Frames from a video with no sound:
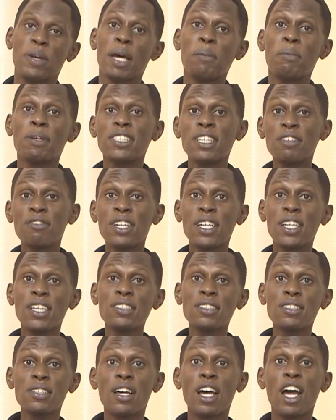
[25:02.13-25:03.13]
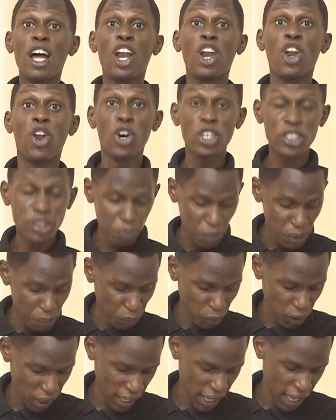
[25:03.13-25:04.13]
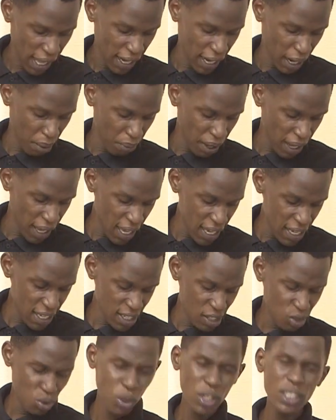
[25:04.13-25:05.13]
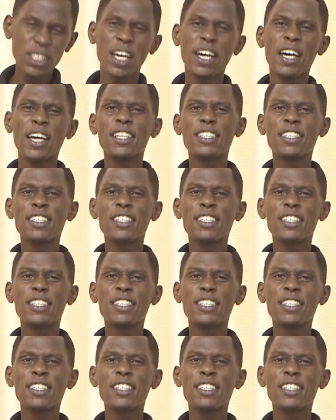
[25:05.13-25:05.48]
Number 7 is lost people. Number 8 is what?